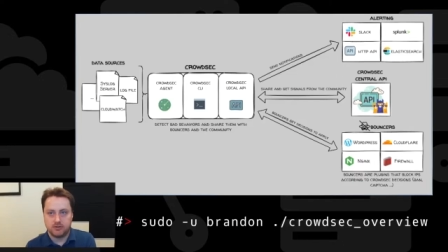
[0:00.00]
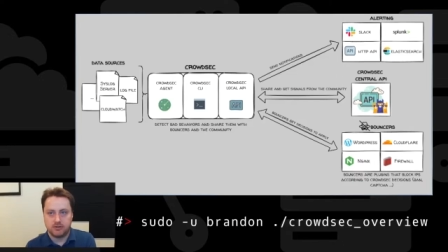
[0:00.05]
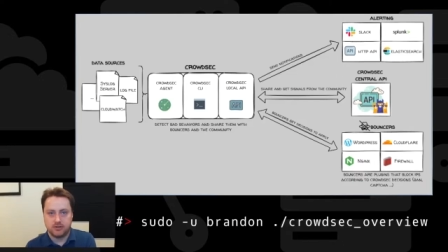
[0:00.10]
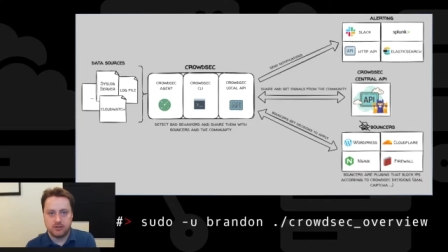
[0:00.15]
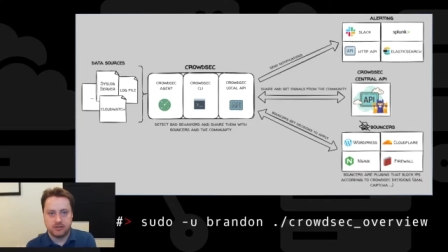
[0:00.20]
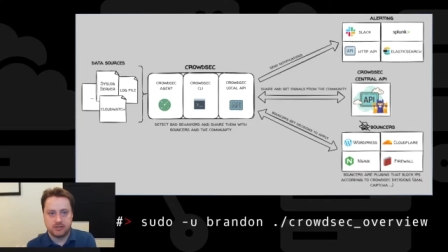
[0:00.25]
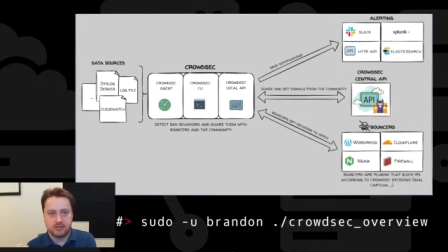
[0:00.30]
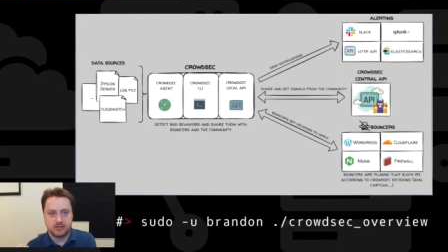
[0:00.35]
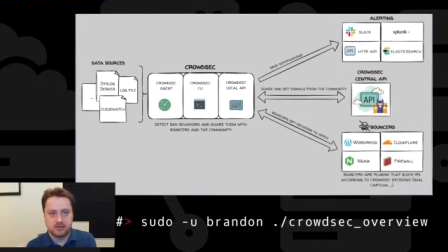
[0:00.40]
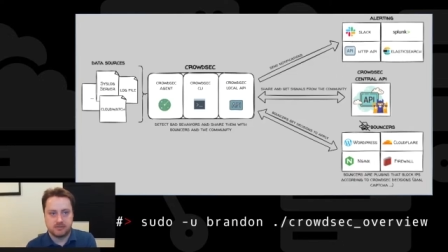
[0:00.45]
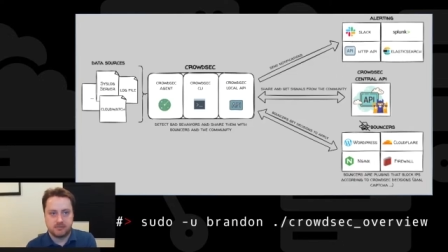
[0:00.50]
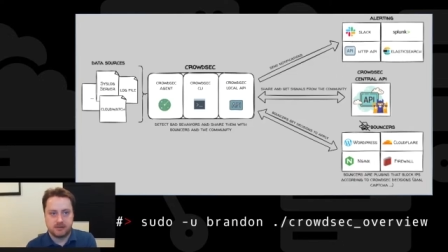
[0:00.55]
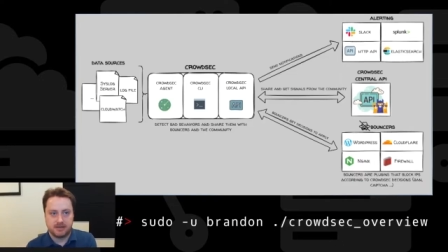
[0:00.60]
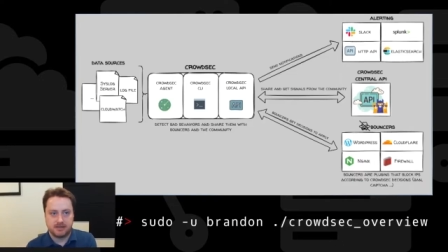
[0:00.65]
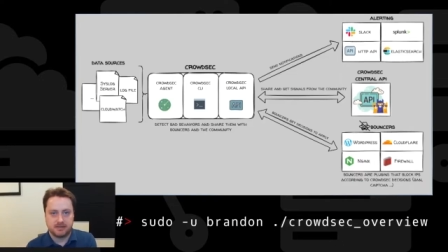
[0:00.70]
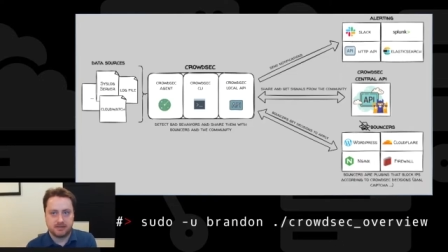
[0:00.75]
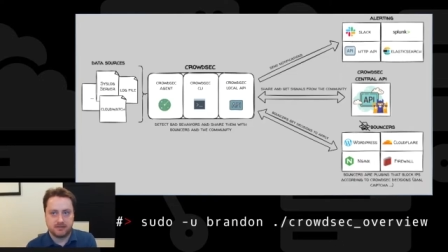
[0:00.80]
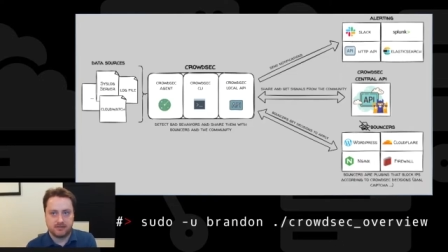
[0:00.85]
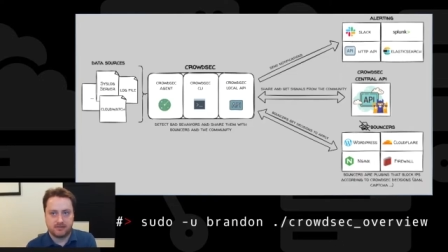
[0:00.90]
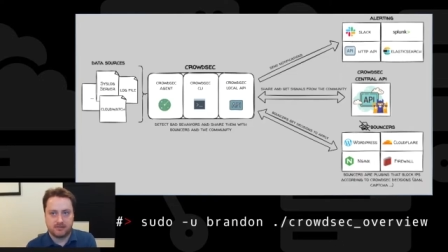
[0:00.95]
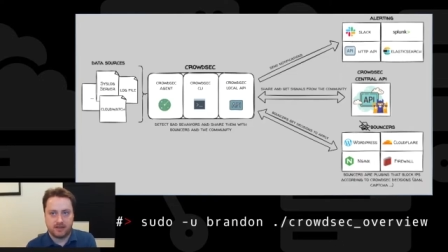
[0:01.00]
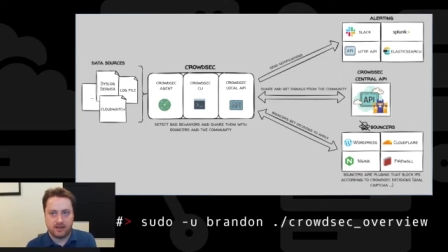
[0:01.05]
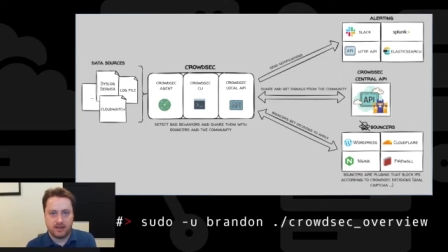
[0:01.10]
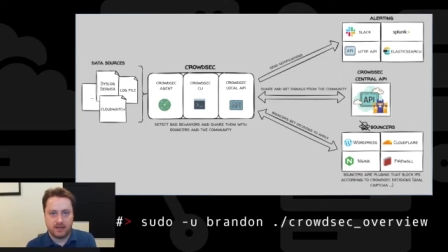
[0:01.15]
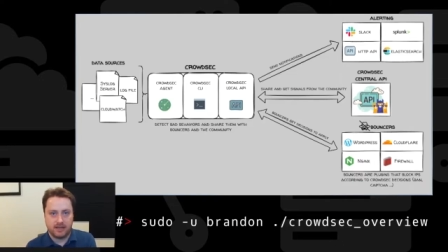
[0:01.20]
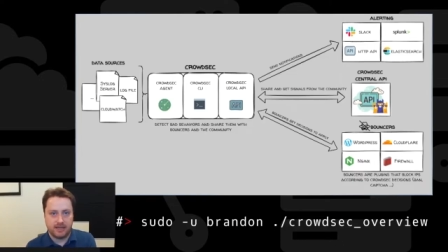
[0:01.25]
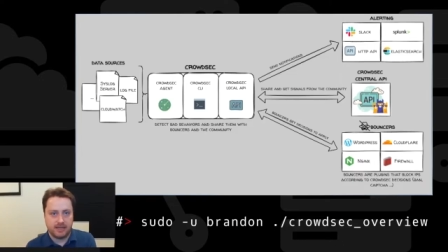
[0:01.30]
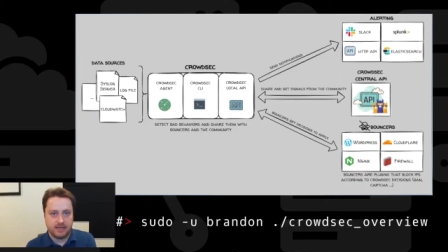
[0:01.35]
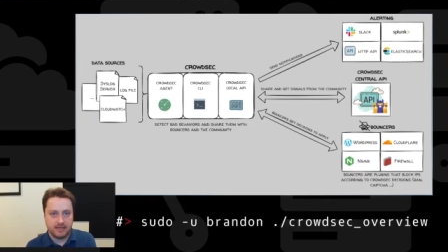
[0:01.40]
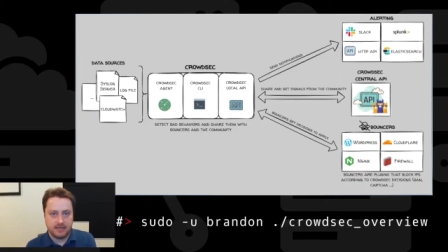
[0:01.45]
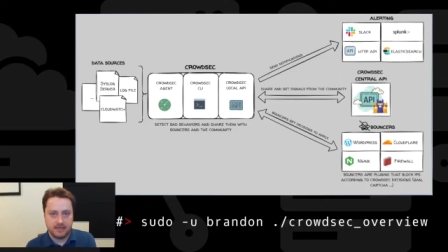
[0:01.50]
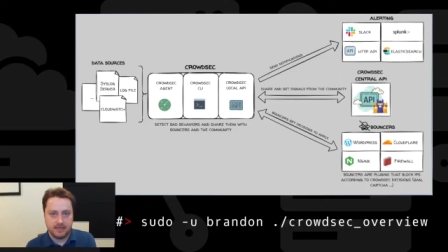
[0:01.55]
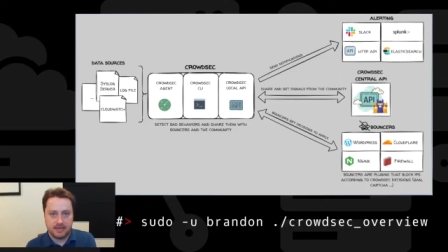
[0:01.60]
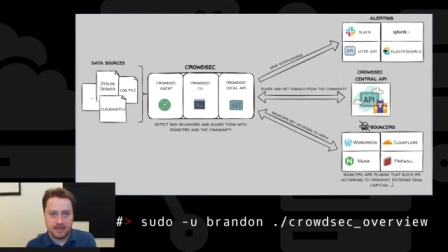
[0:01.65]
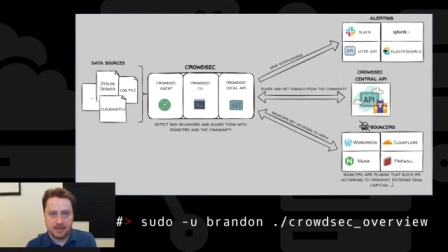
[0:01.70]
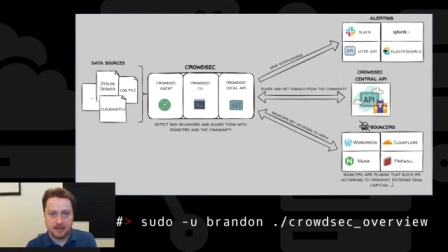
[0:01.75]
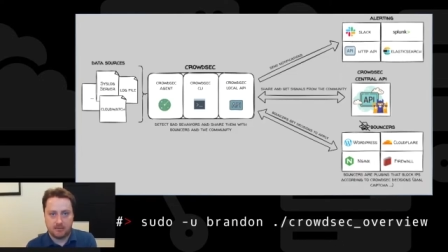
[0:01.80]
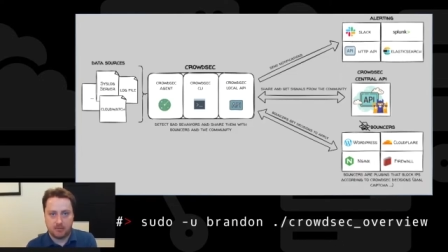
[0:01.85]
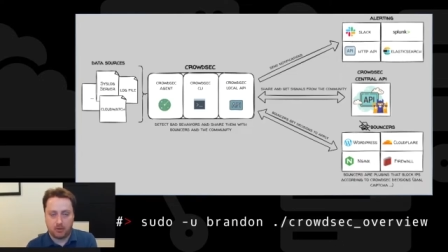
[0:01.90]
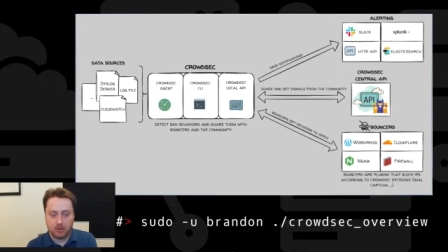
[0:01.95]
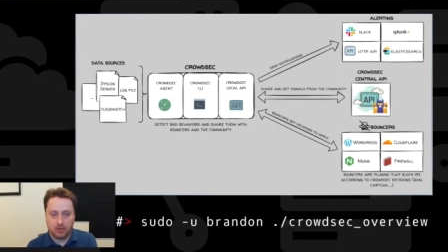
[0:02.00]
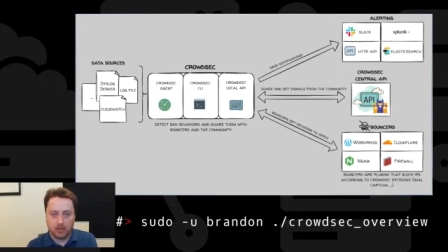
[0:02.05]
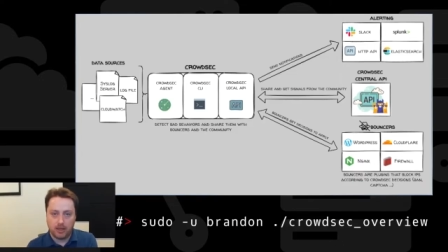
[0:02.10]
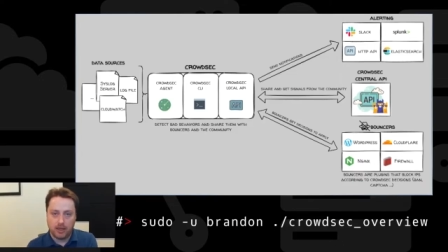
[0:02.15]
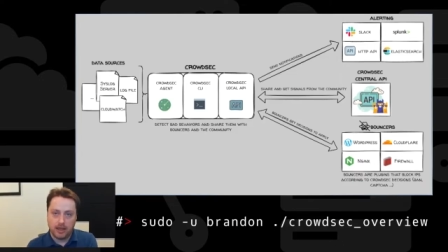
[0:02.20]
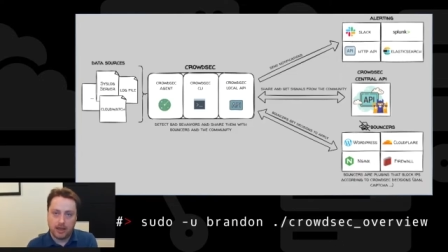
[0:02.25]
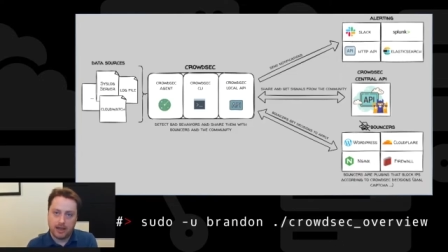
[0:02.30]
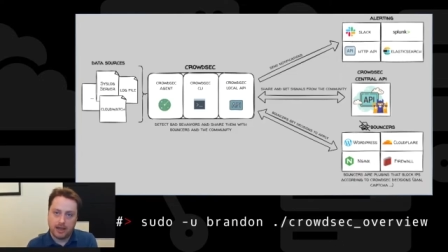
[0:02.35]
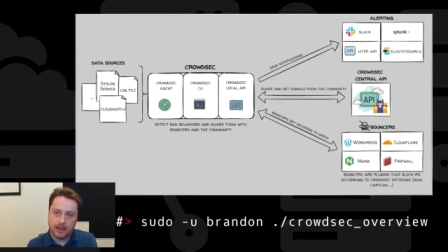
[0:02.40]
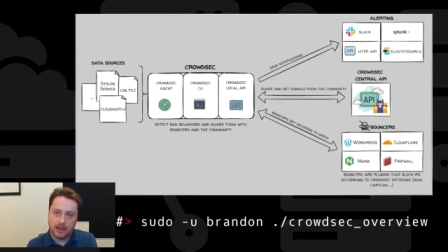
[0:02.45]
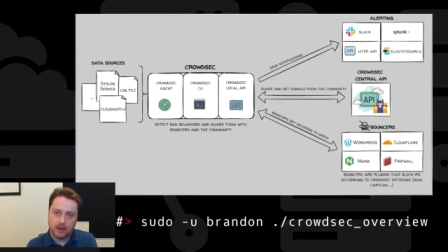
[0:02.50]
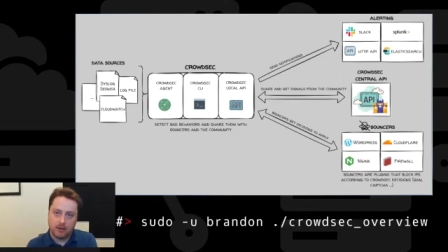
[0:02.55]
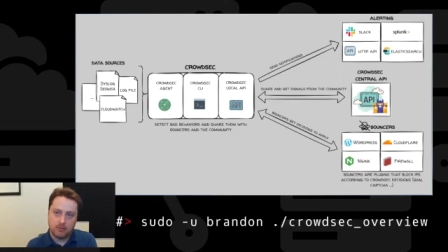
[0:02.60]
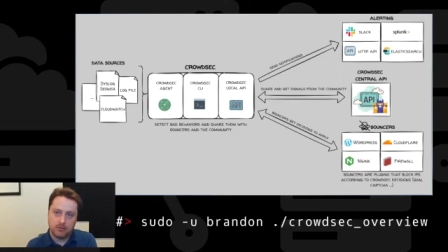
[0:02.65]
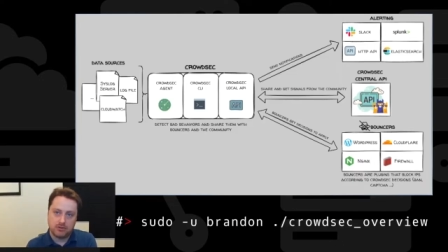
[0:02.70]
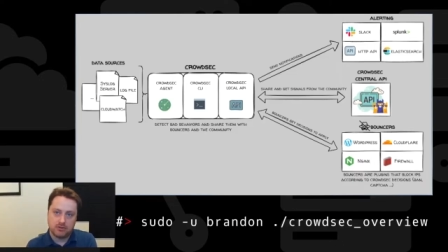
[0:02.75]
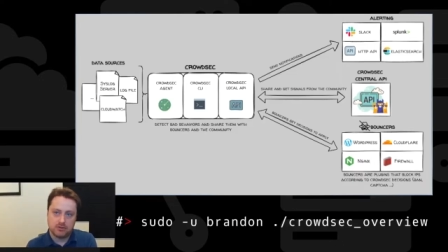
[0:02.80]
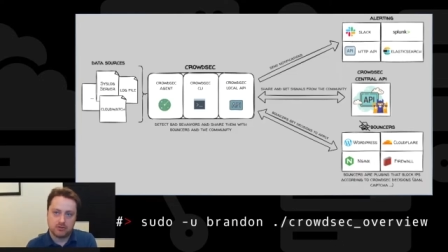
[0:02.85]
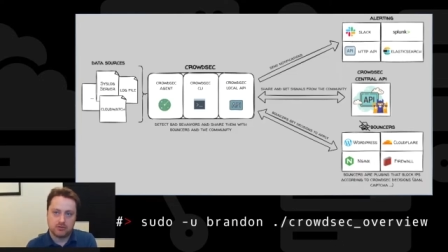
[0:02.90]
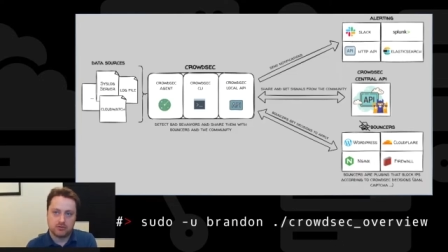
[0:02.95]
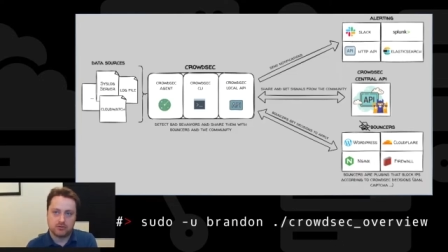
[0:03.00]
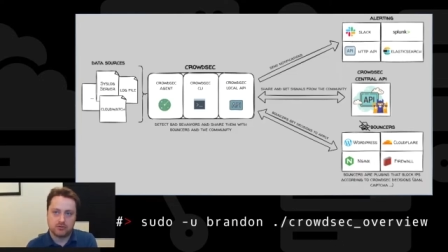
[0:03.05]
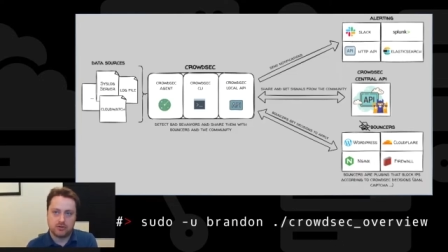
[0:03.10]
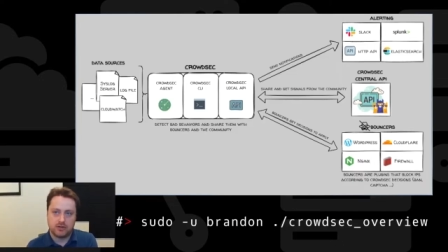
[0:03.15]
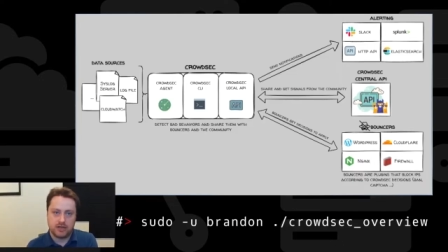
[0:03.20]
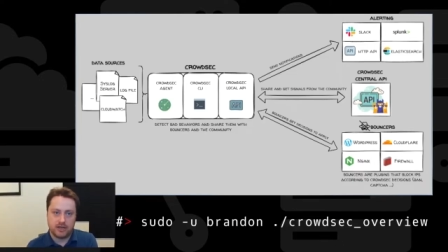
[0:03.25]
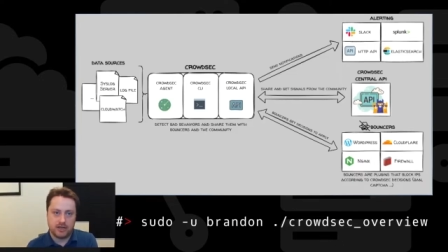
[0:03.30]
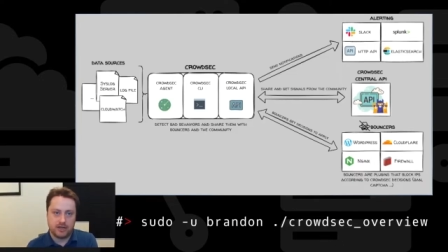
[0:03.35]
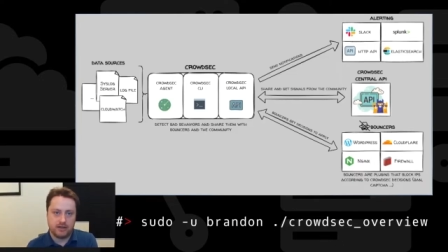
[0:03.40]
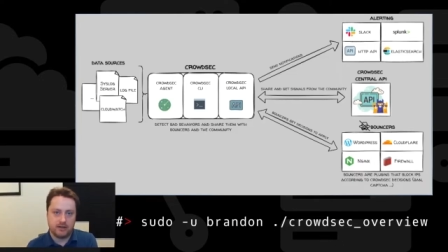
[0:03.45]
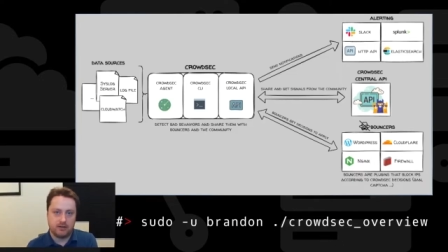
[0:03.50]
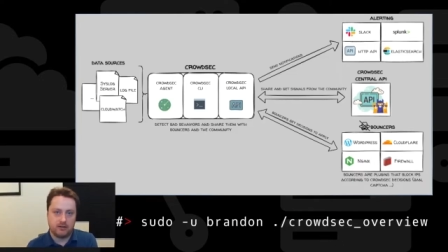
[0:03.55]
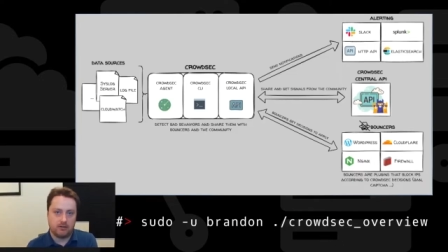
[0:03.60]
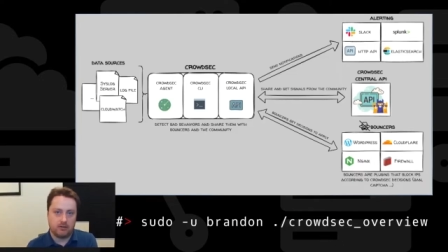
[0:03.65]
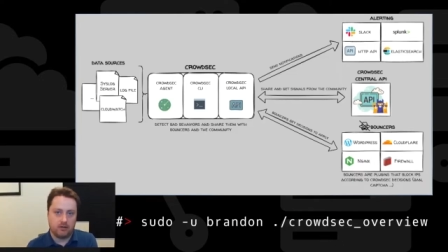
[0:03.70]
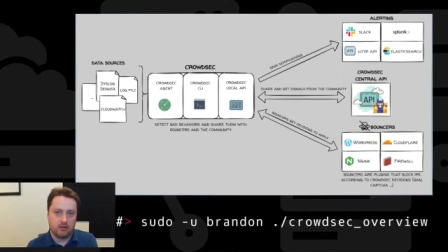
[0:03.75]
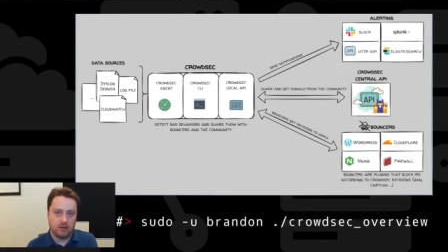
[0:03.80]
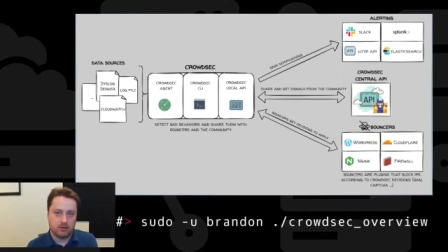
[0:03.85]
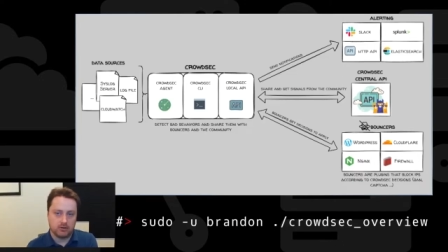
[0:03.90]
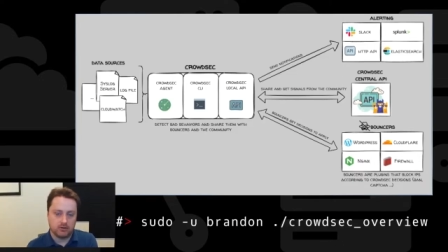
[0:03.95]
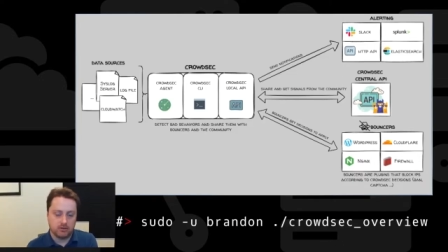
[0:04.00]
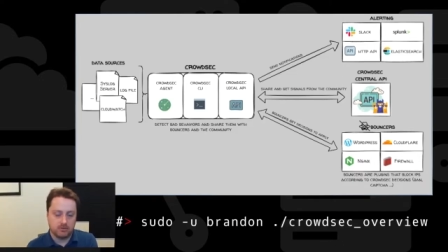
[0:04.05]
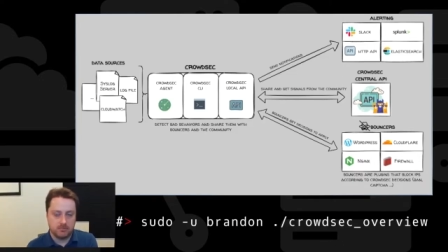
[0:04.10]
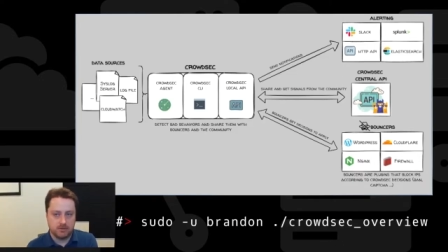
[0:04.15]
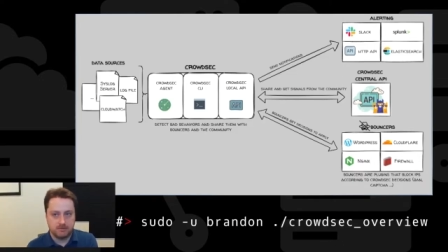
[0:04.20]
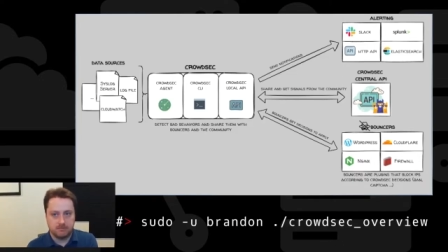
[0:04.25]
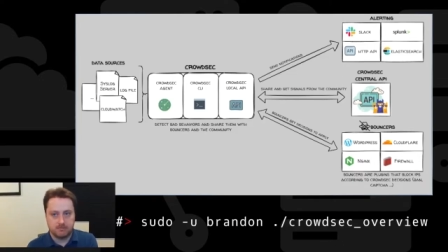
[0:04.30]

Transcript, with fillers: you to specify in YAML how a string in a log should be